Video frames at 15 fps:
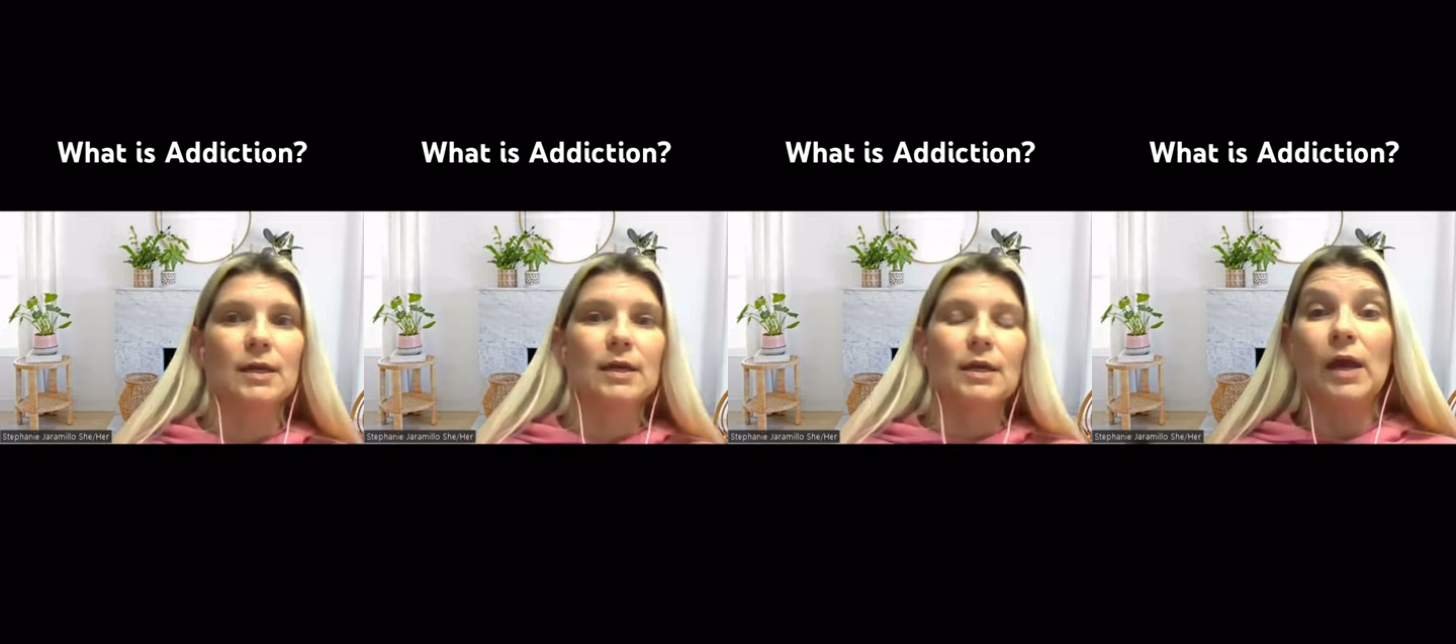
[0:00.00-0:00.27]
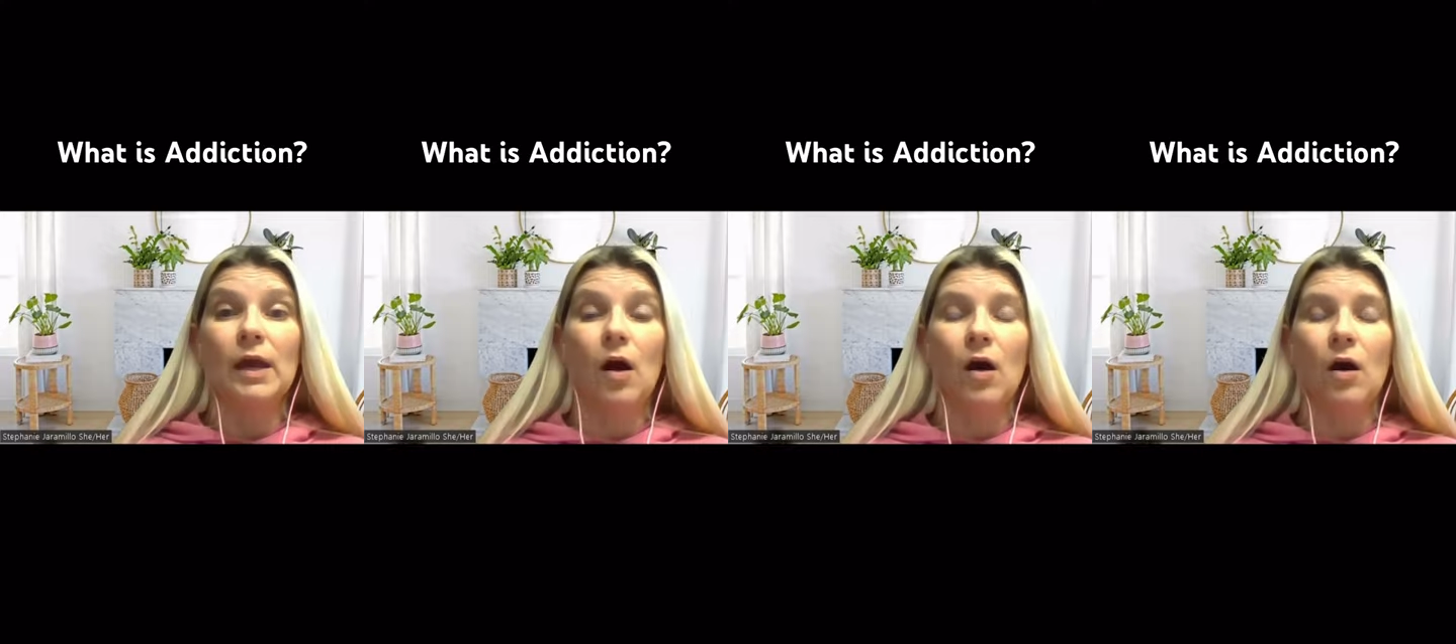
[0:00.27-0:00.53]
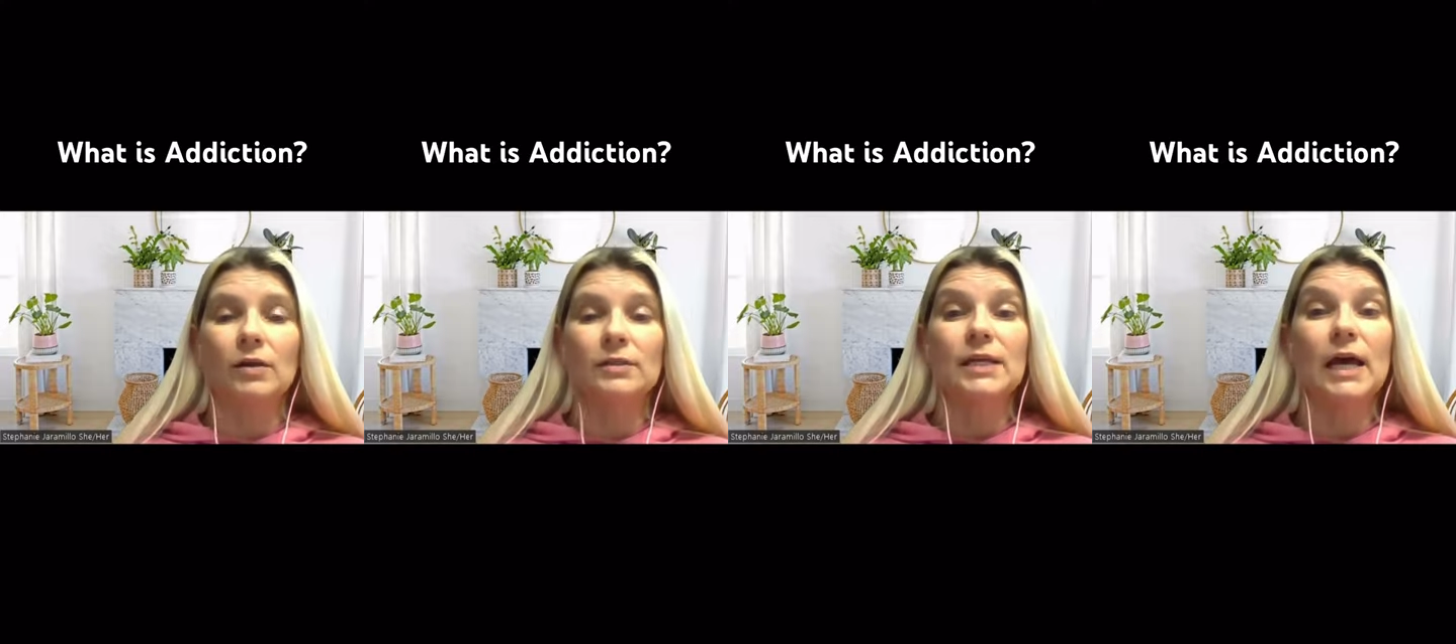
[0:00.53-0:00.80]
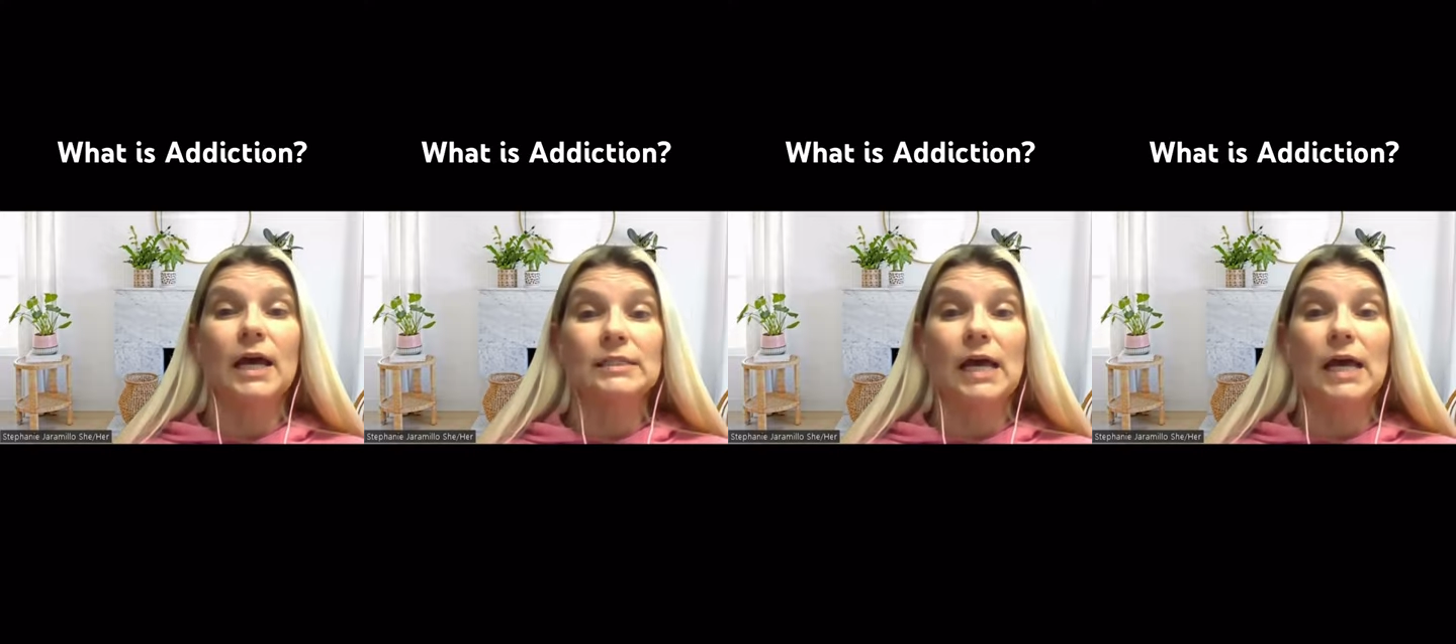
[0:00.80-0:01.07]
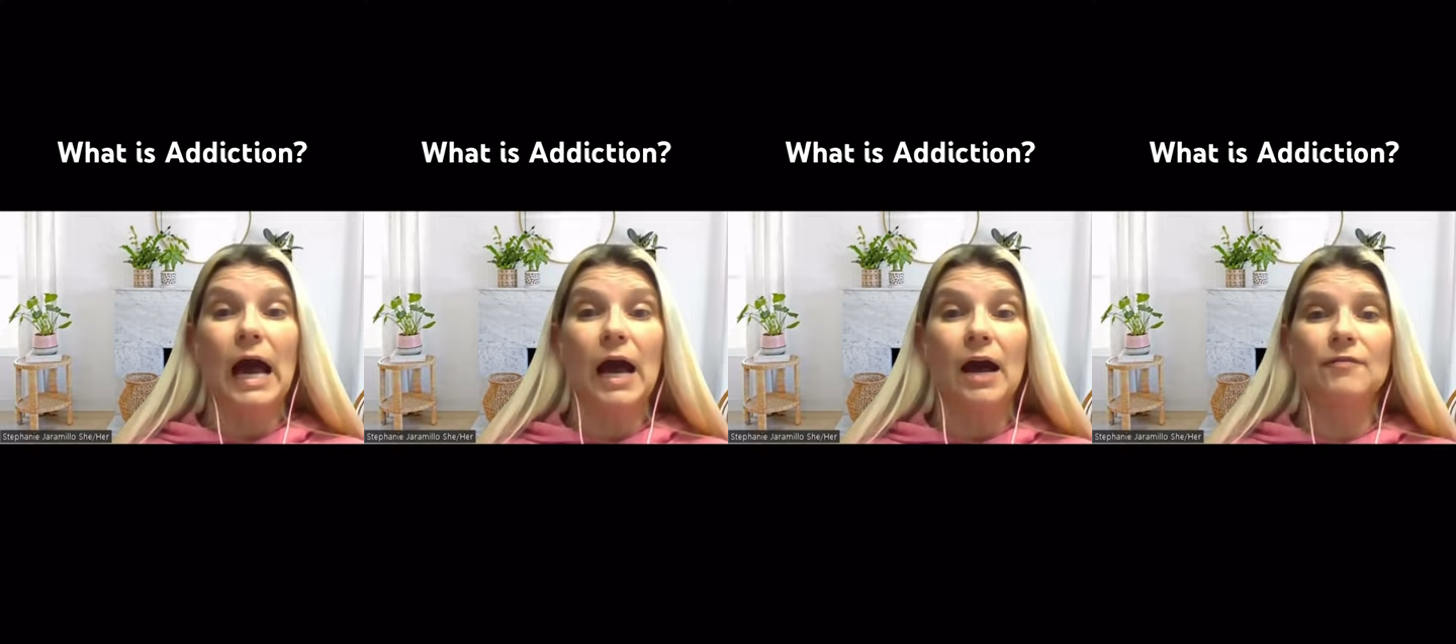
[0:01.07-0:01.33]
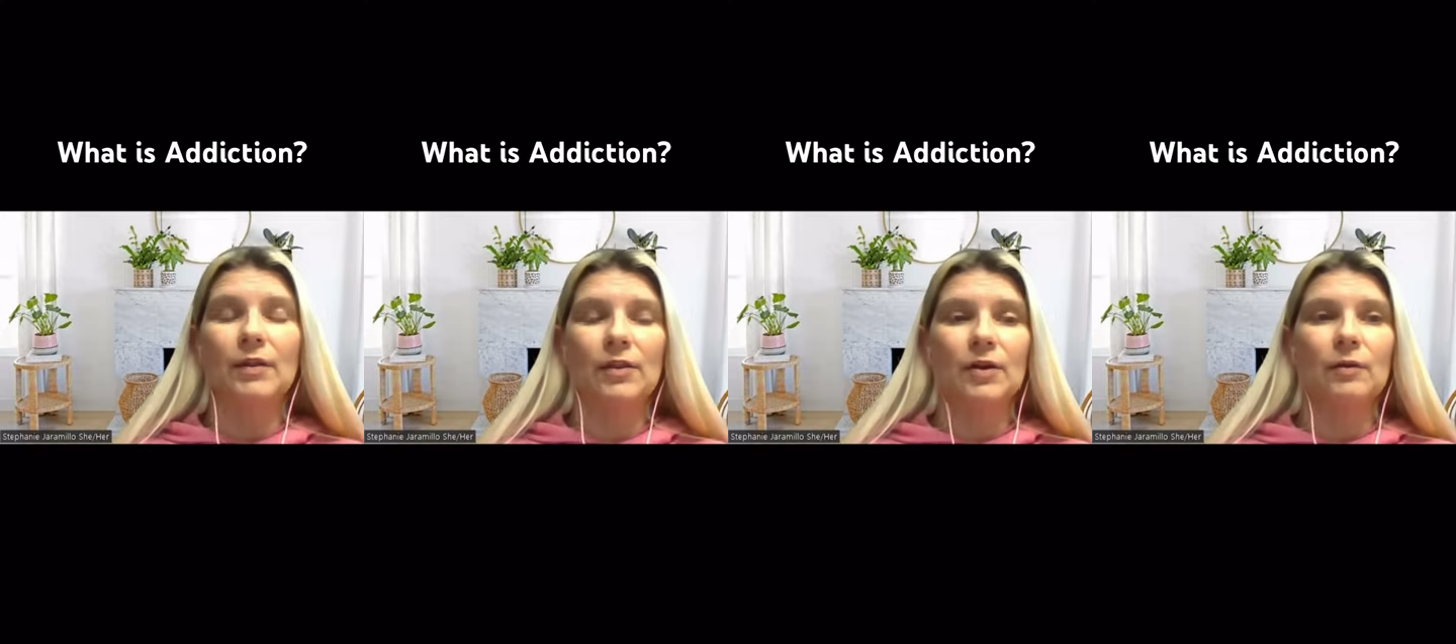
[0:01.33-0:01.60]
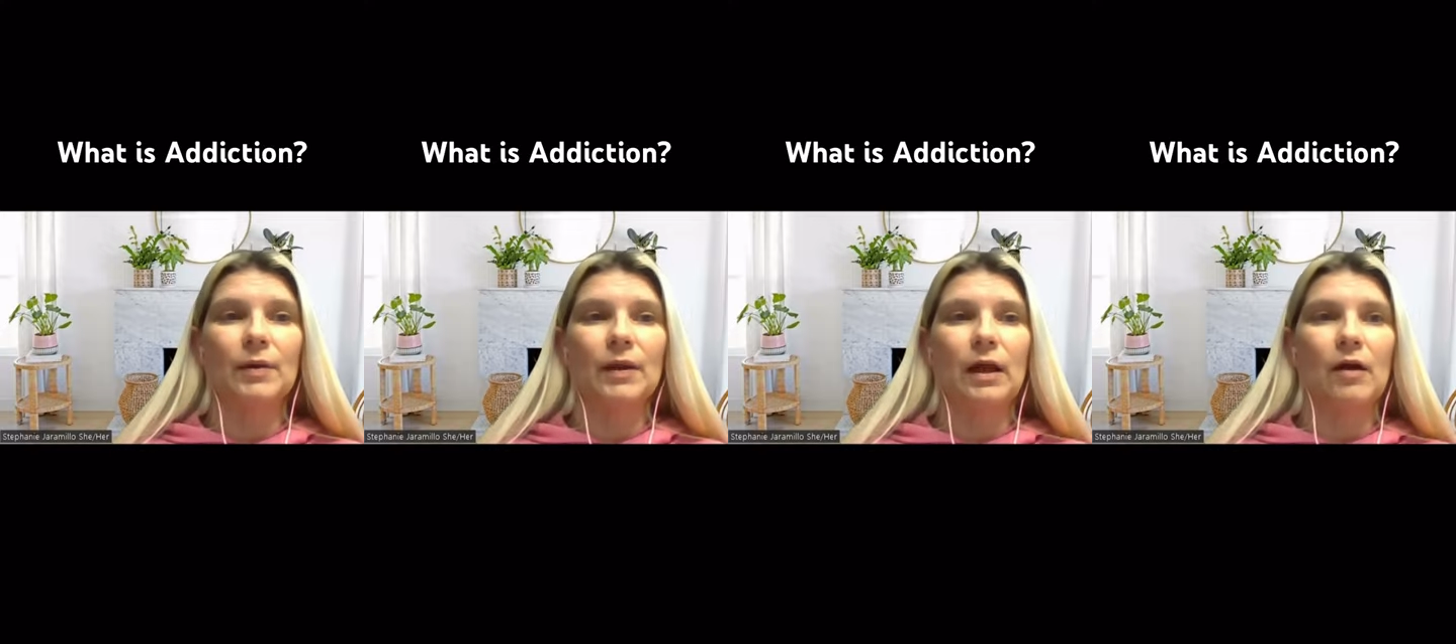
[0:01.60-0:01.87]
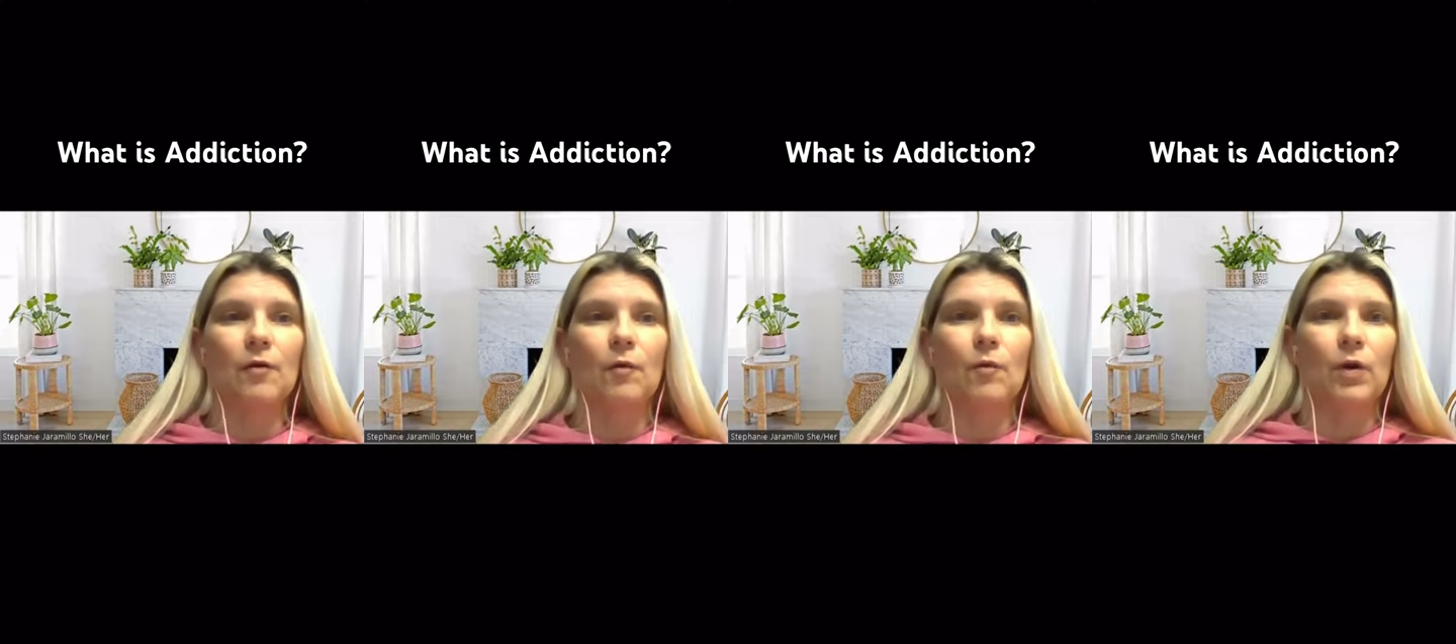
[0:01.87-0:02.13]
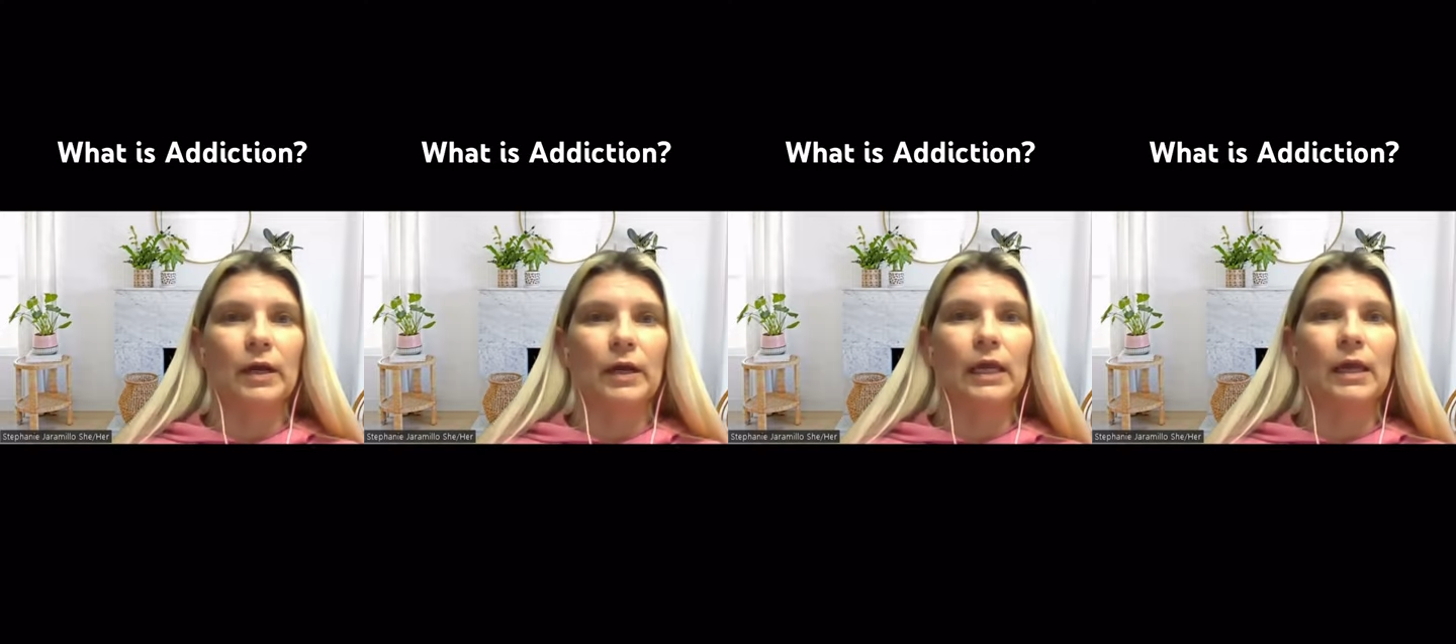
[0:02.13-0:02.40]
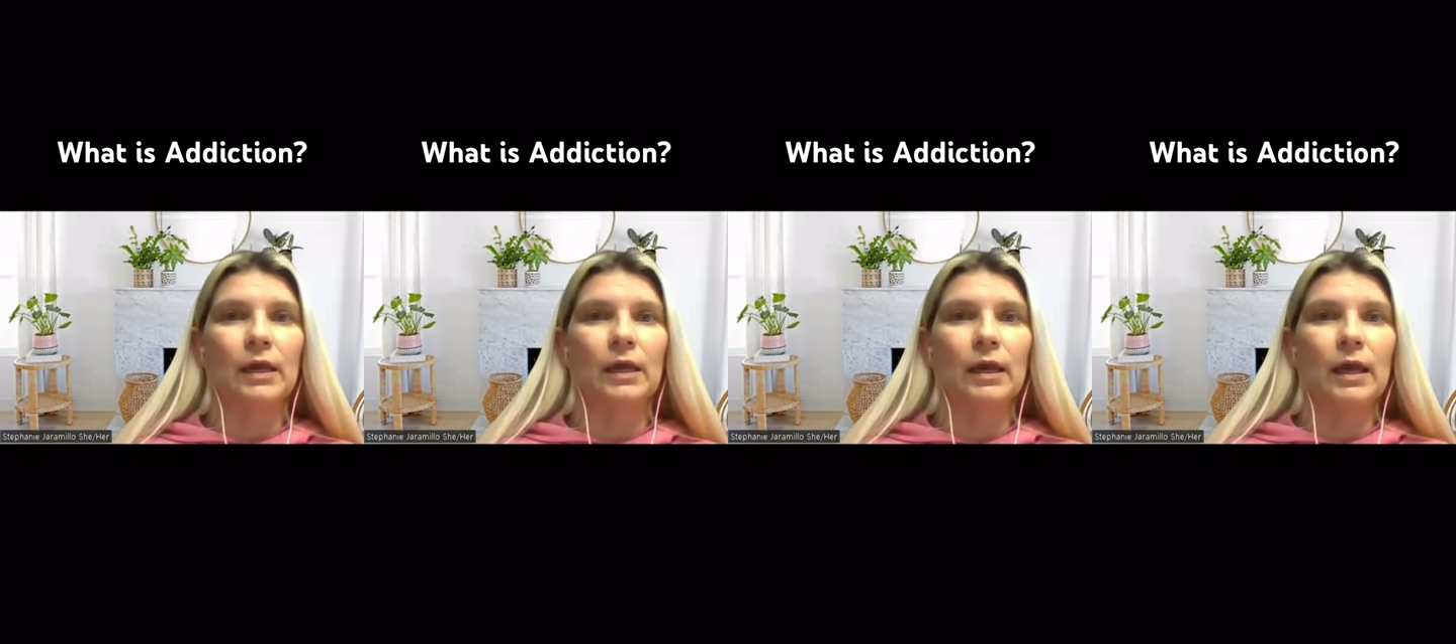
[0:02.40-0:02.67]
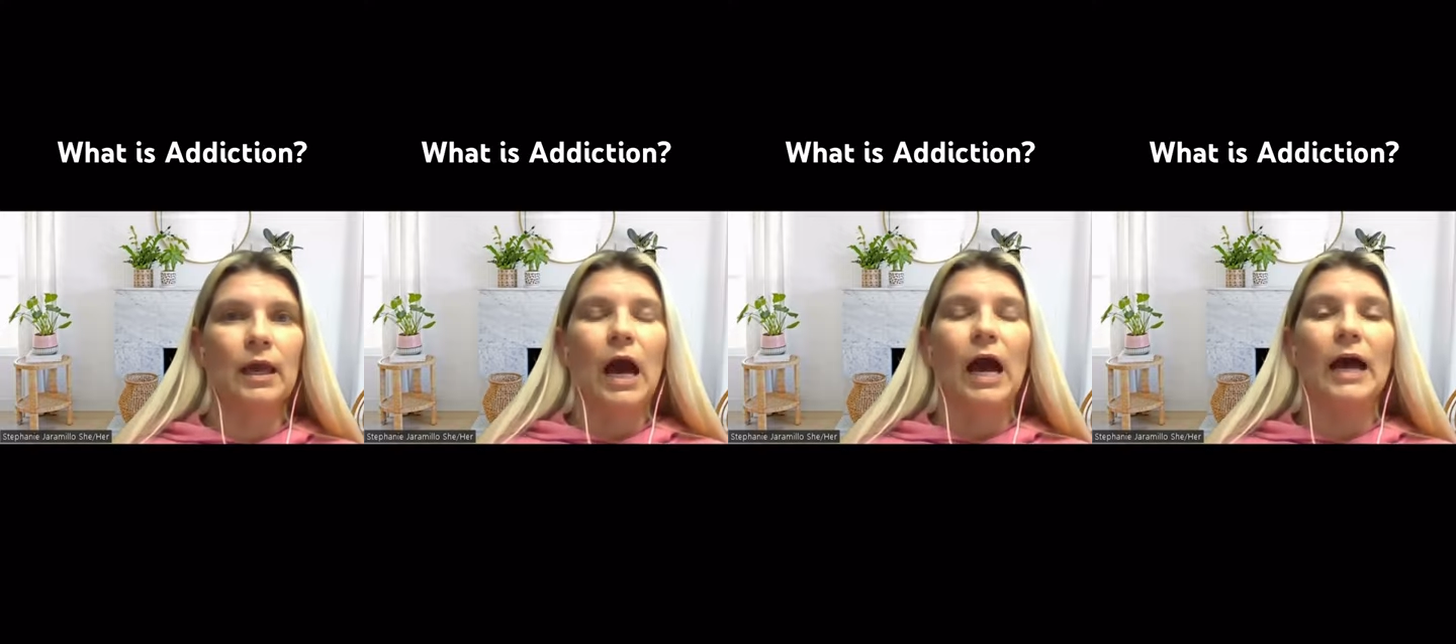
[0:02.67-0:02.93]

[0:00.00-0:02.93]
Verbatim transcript: We all tend to have a little bit of a working